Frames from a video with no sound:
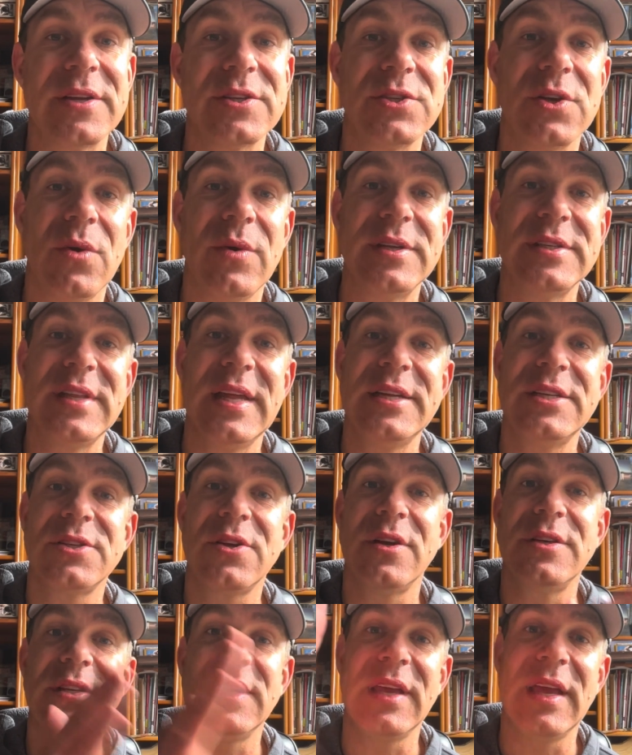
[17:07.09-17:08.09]
So as they
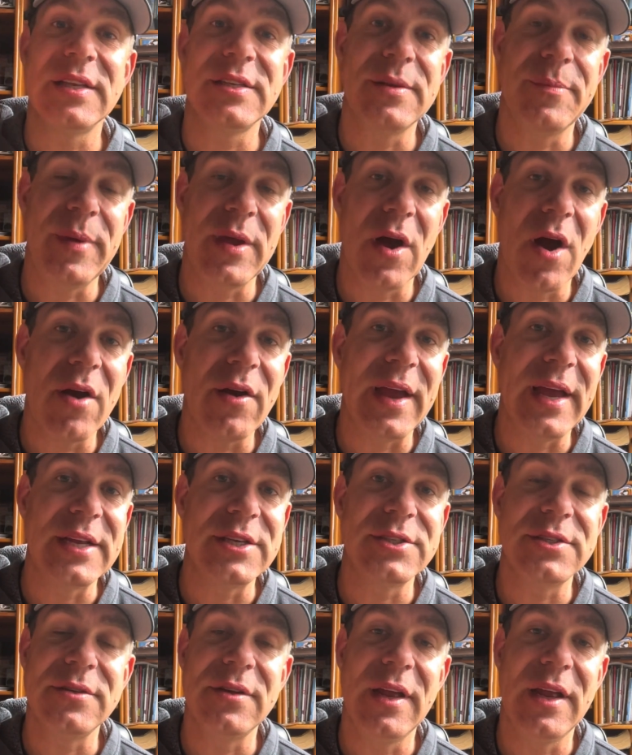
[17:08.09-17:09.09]
start to get to be our
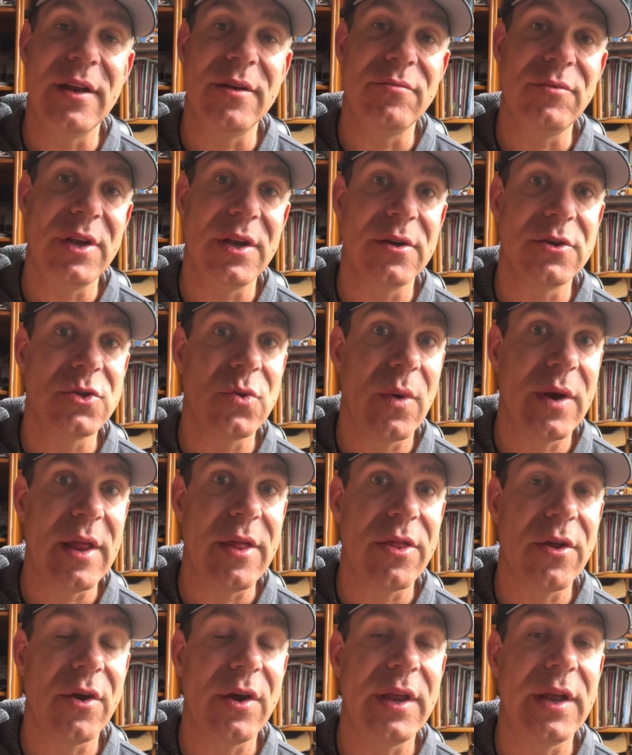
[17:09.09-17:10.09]
age in, you know, 20,
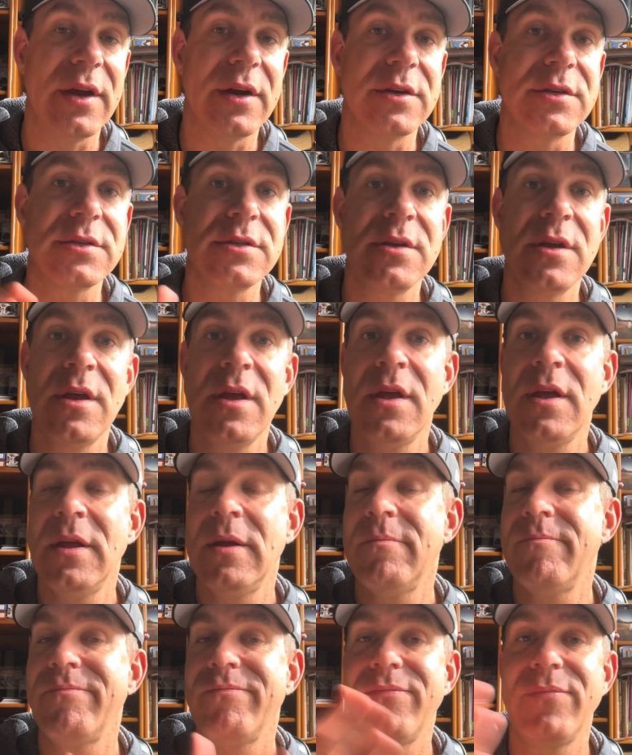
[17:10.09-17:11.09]
30 years,
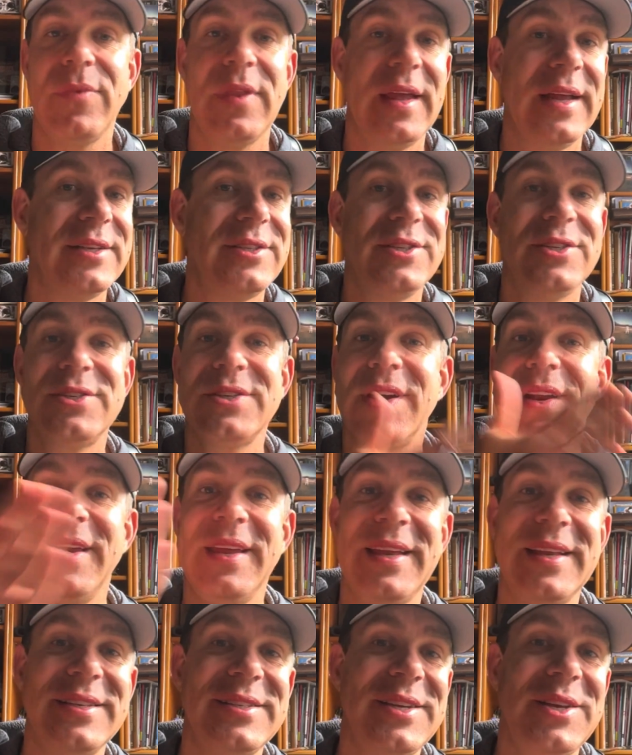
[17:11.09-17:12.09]
it's just going
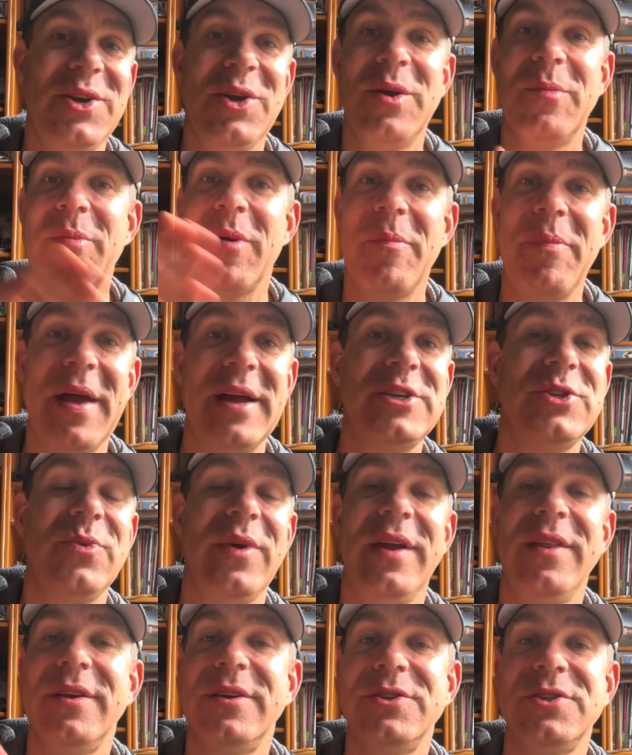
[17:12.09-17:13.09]
to continue to
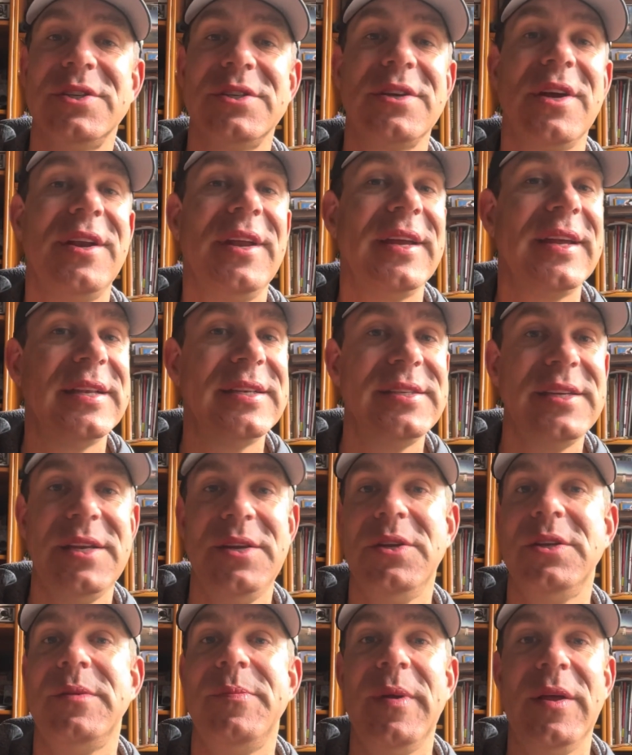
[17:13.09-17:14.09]
perpetuate. There's just going to
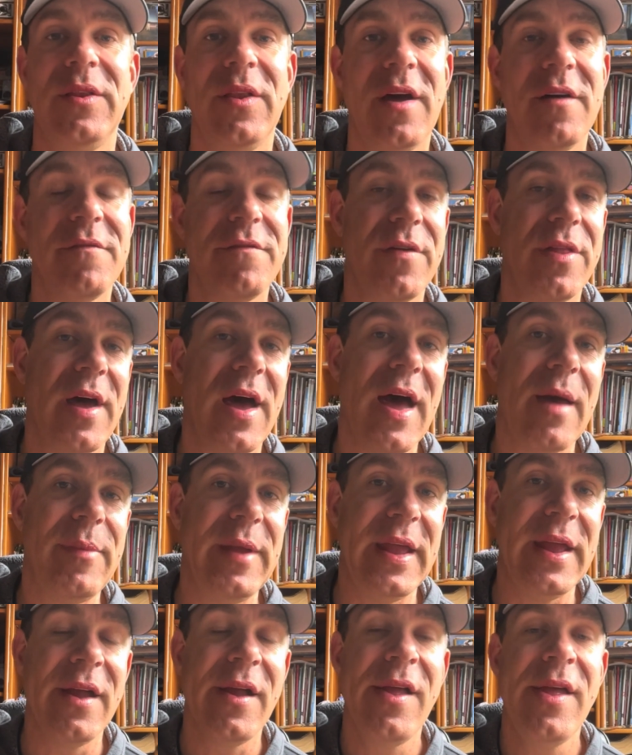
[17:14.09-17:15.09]
continue to be love for the
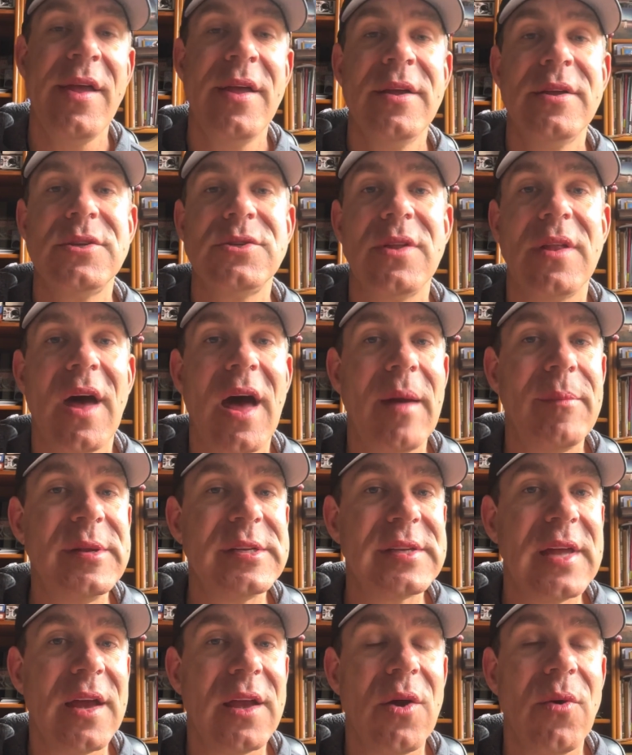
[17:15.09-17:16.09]
hobby. So the hobby's
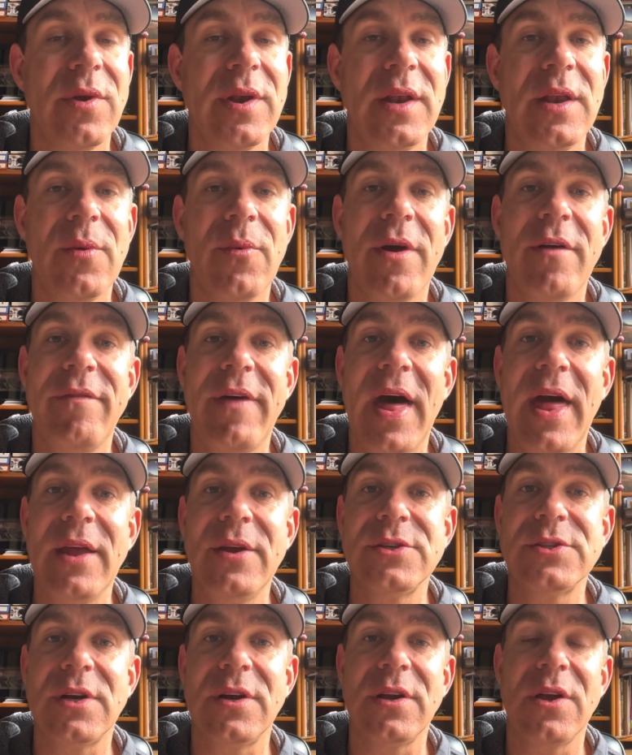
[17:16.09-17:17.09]
not going anywhere.
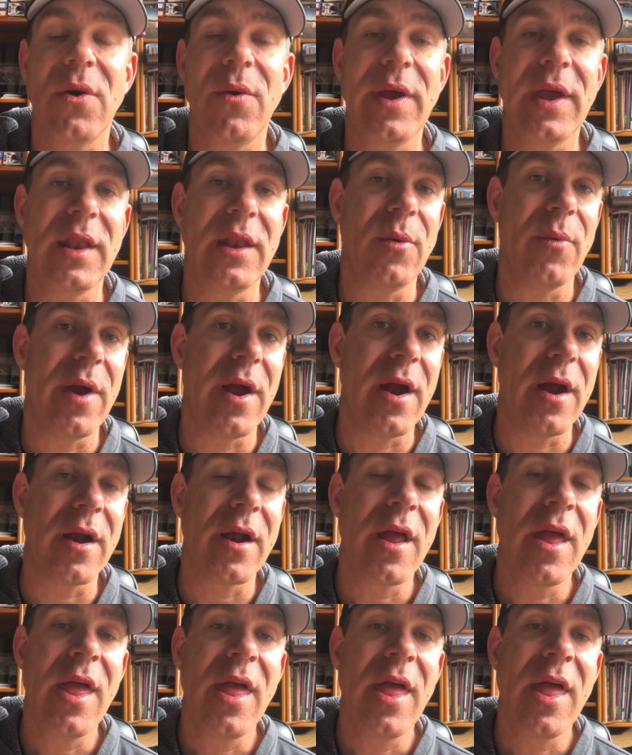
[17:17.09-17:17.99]
Values aren't going anywhere.